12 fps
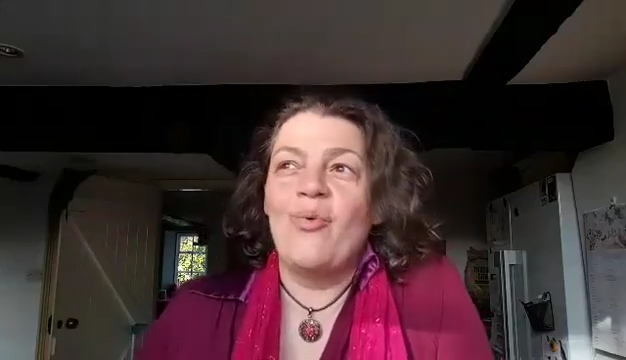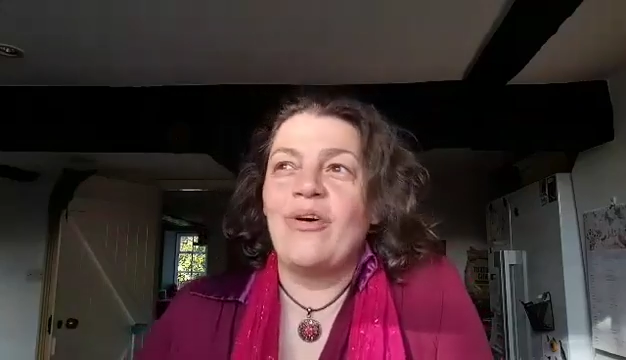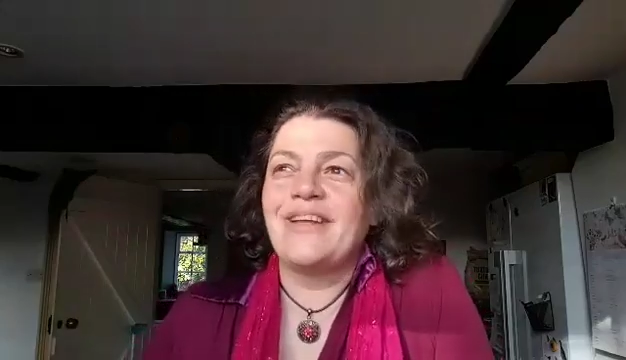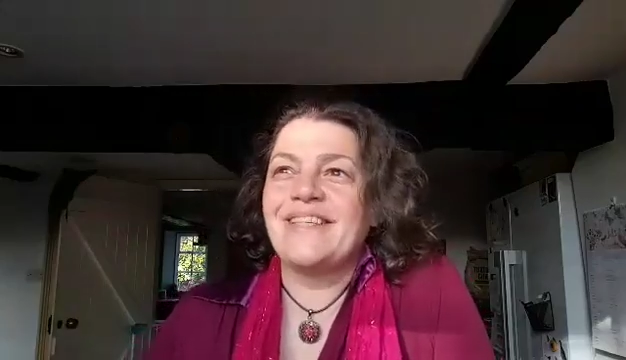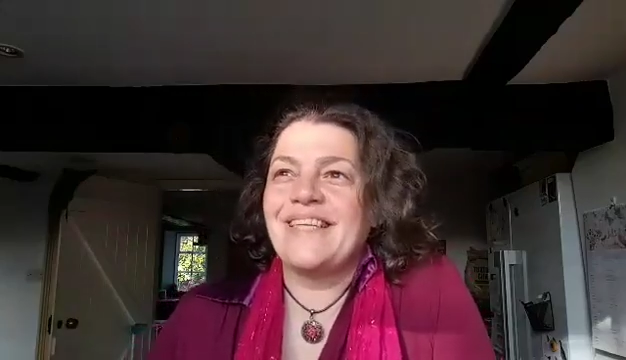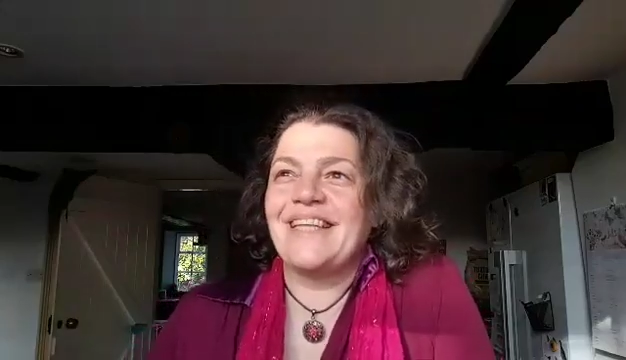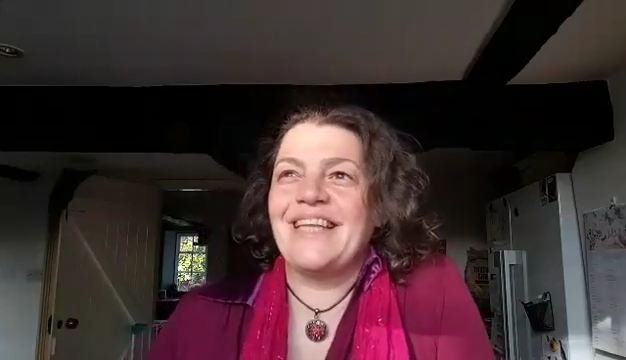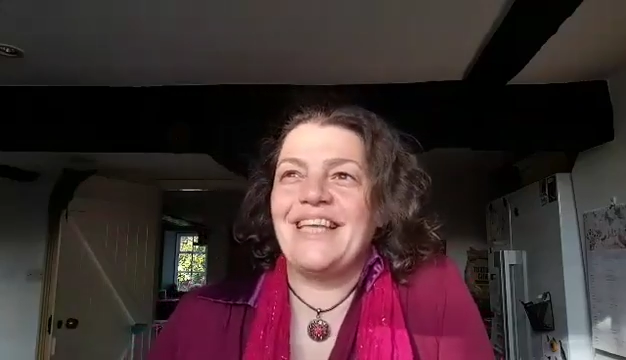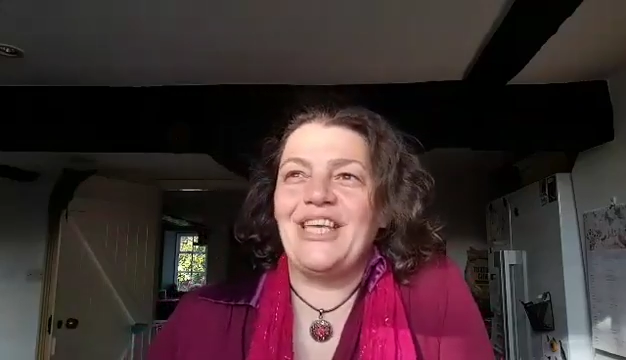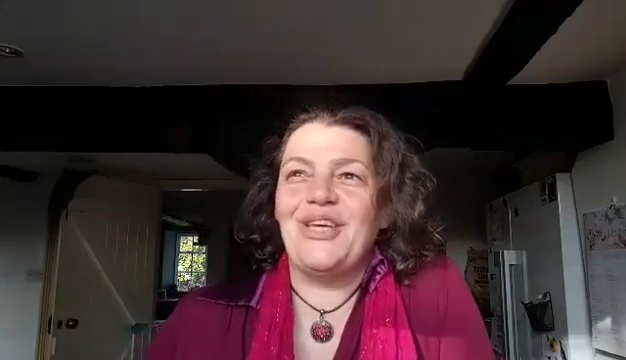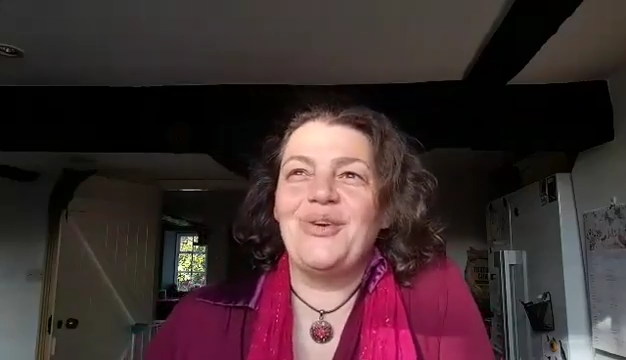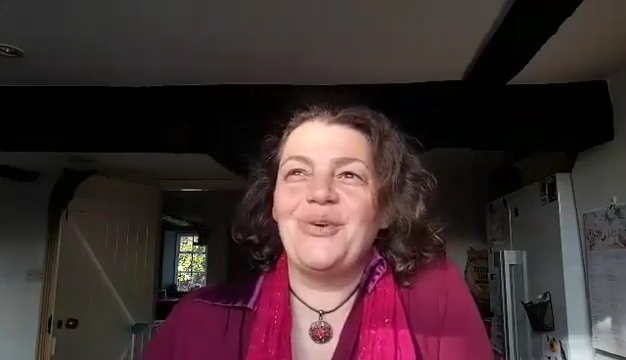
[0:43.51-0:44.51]
what is it
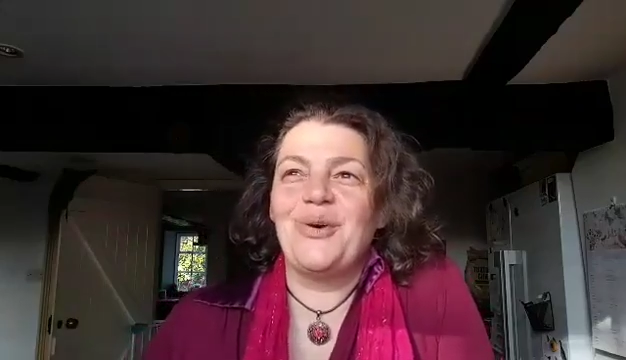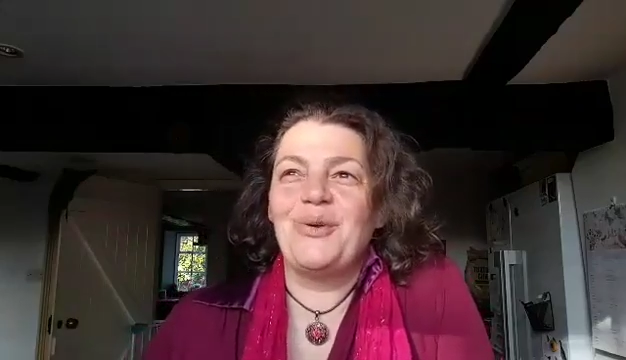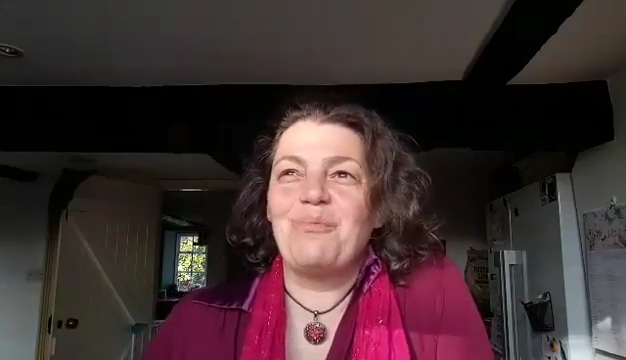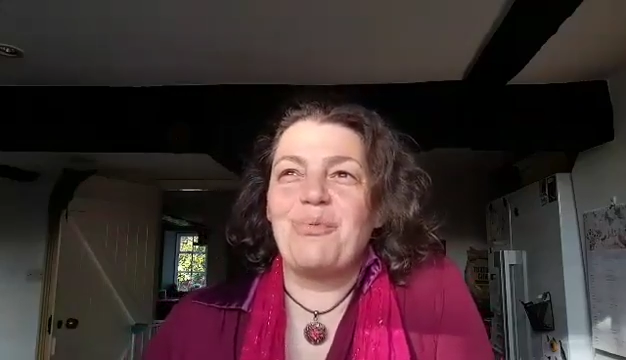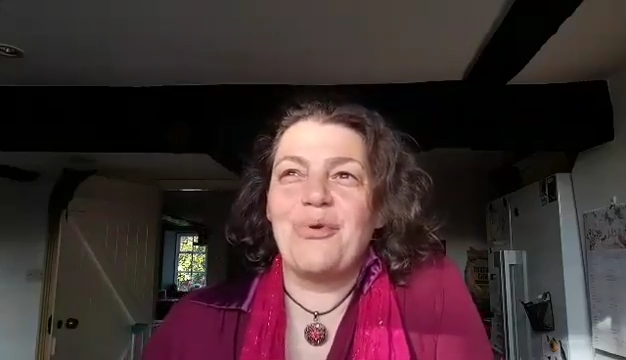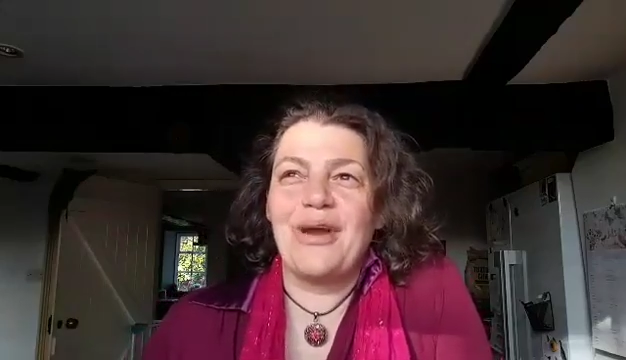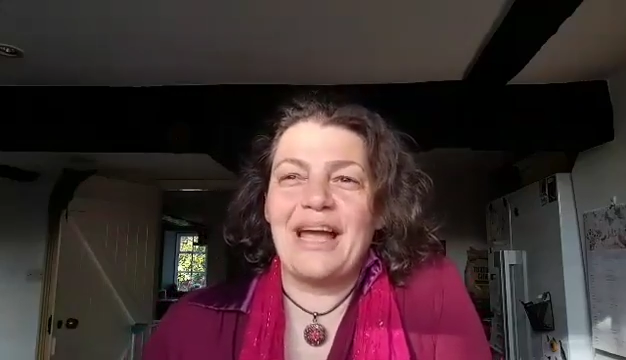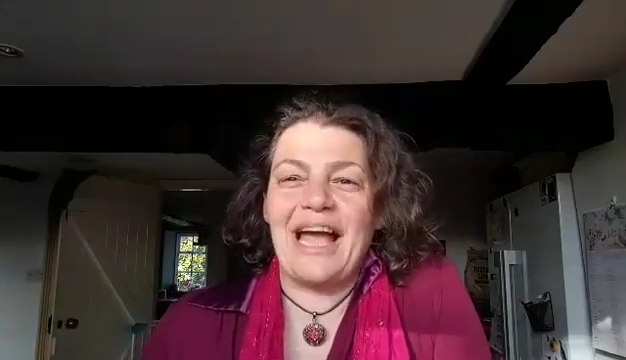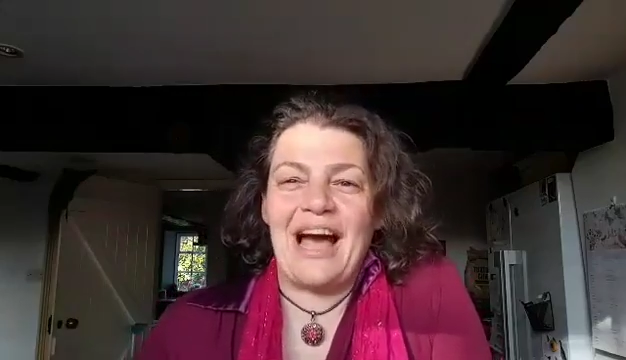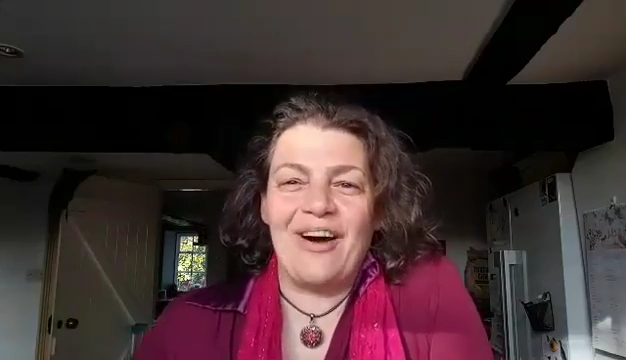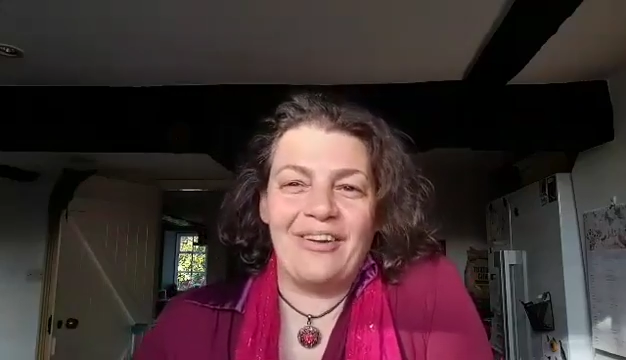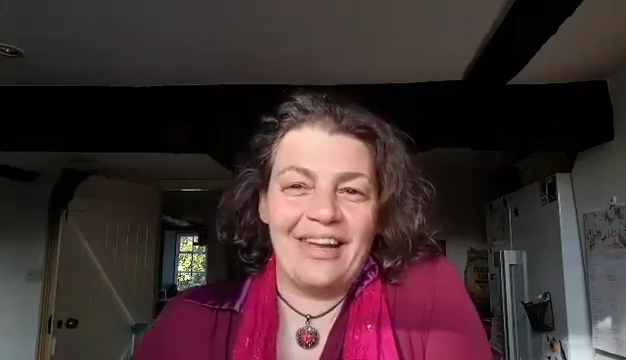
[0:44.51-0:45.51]
that you could
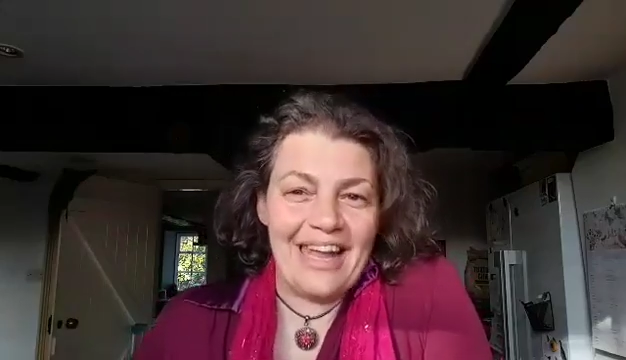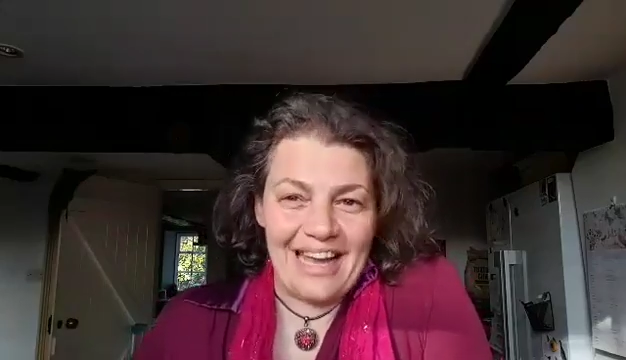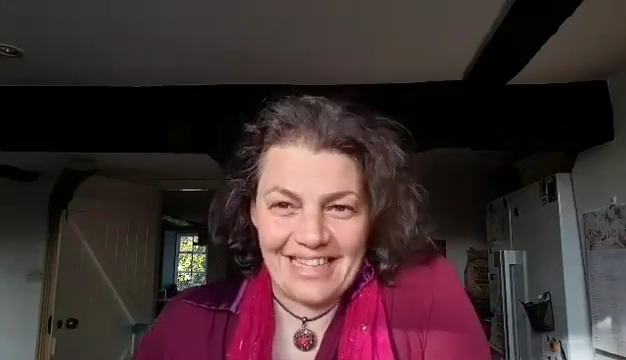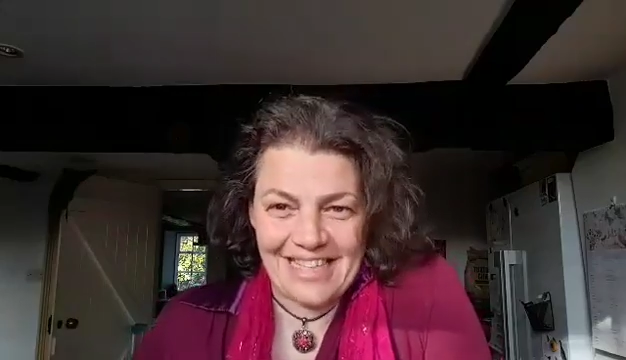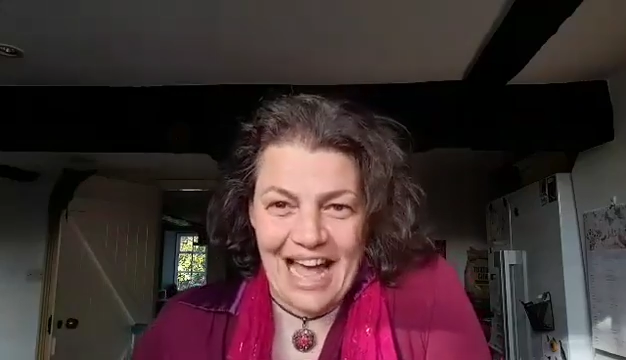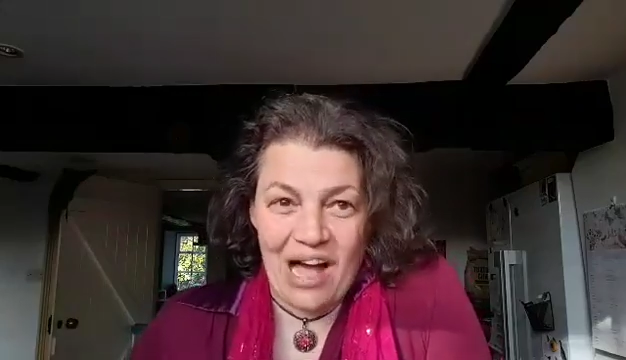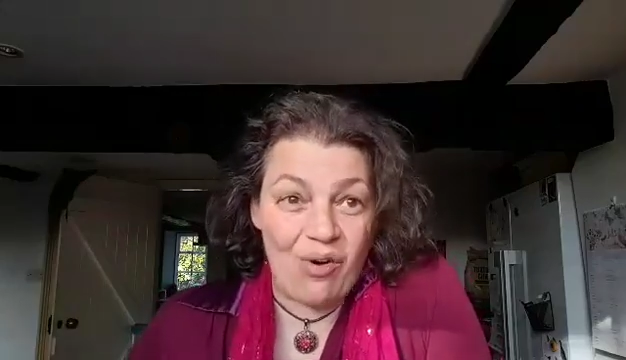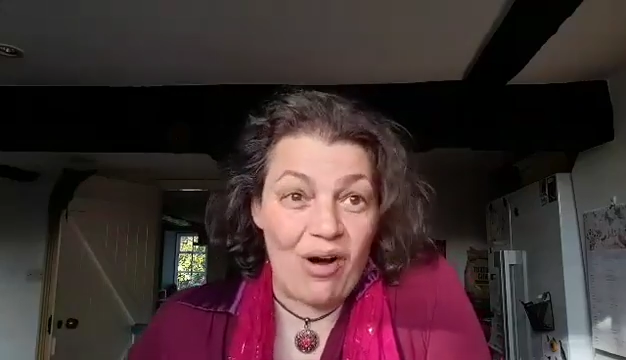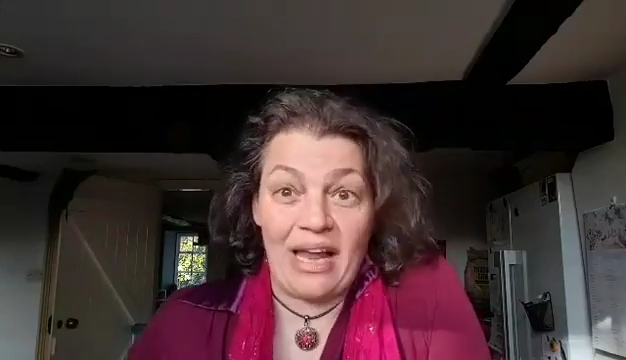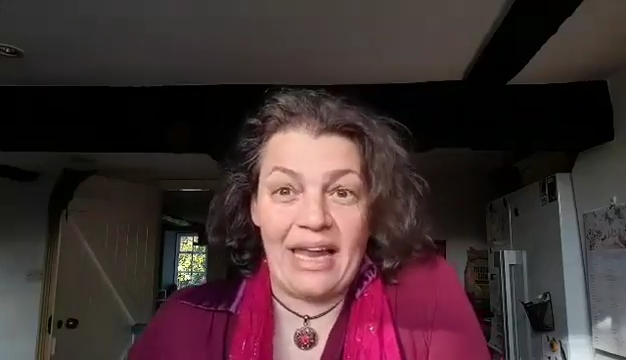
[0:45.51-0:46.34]
bring out let out